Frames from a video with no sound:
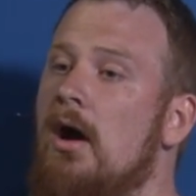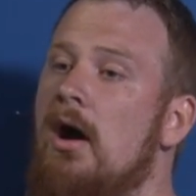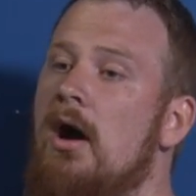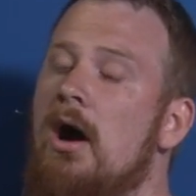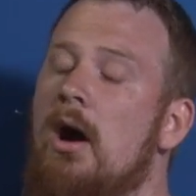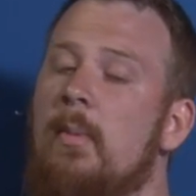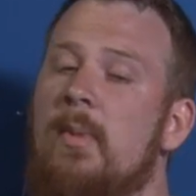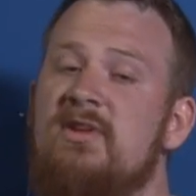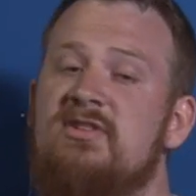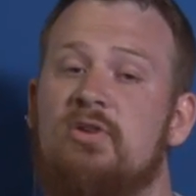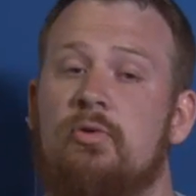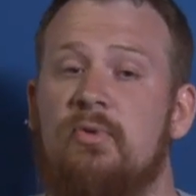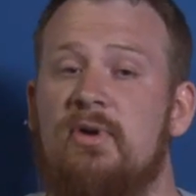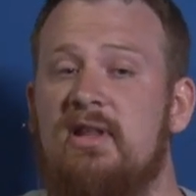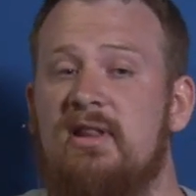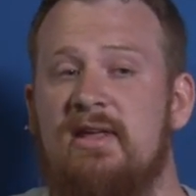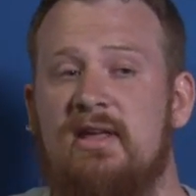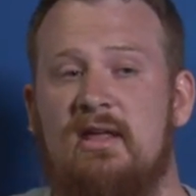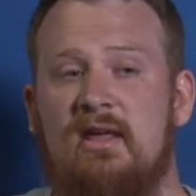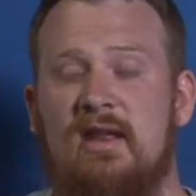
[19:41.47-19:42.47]
Um, and so
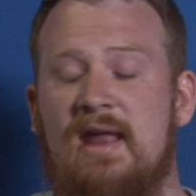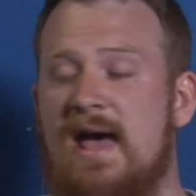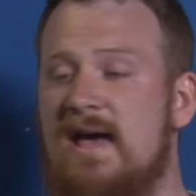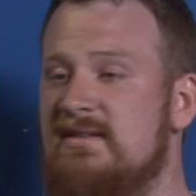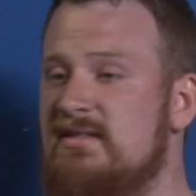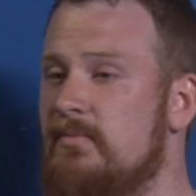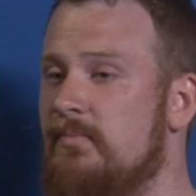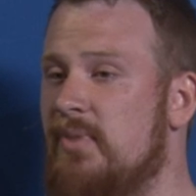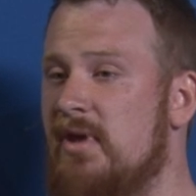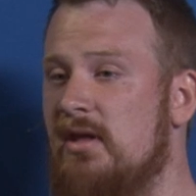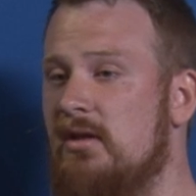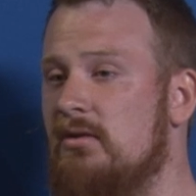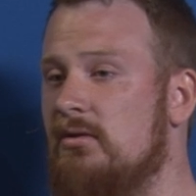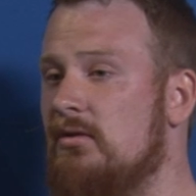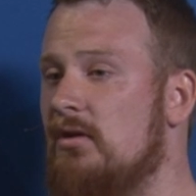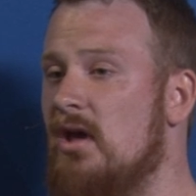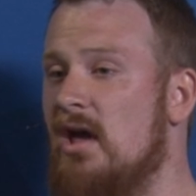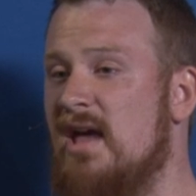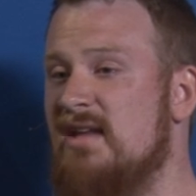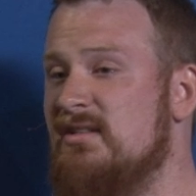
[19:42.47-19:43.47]
really it hasn't
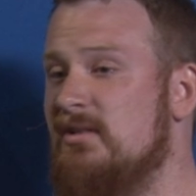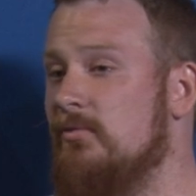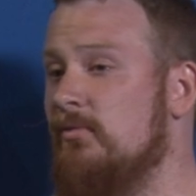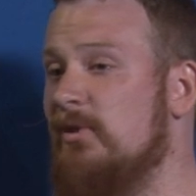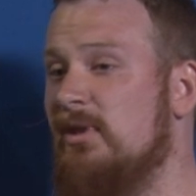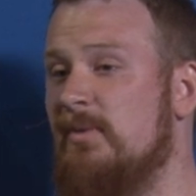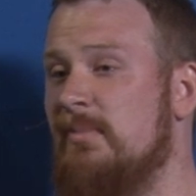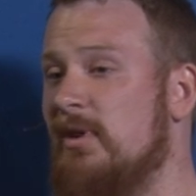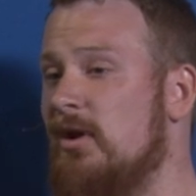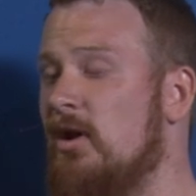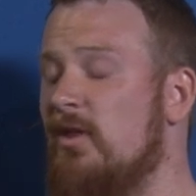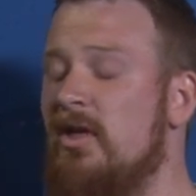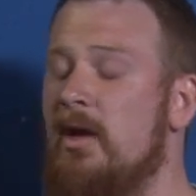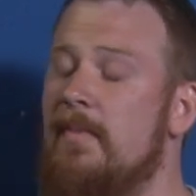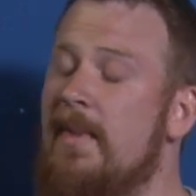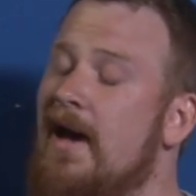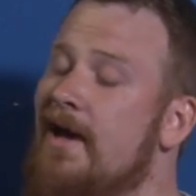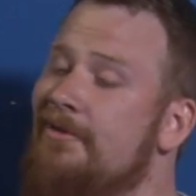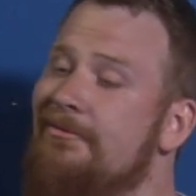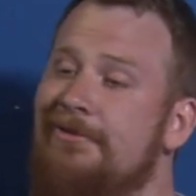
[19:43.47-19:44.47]
been, it hasn't really been all
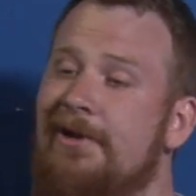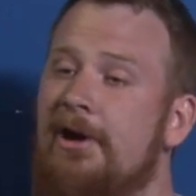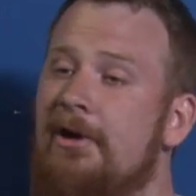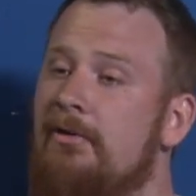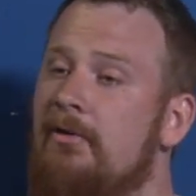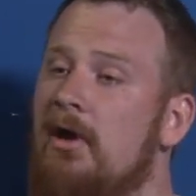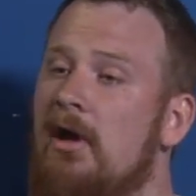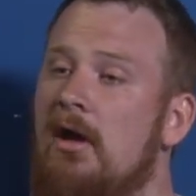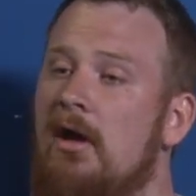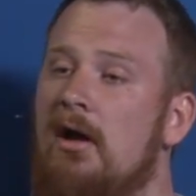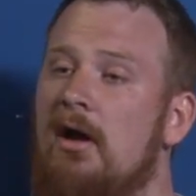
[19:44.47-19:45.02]
that bad, no.